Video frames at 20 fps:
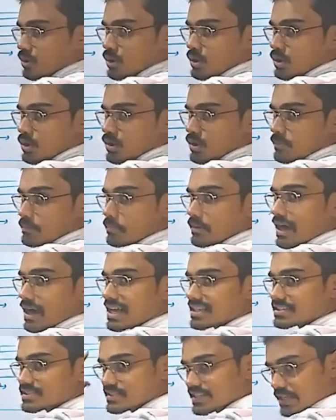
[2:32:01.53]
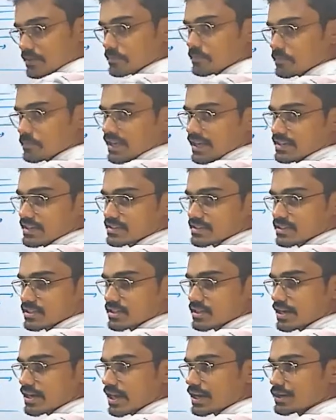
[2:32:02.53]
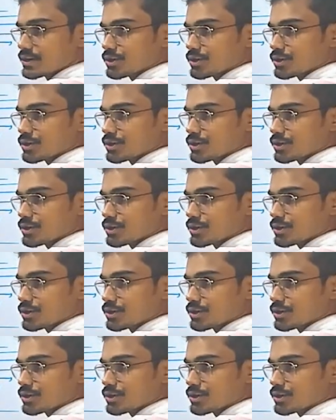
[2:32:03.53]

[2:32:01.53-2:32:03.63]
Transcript: Plastic means, right, I told you,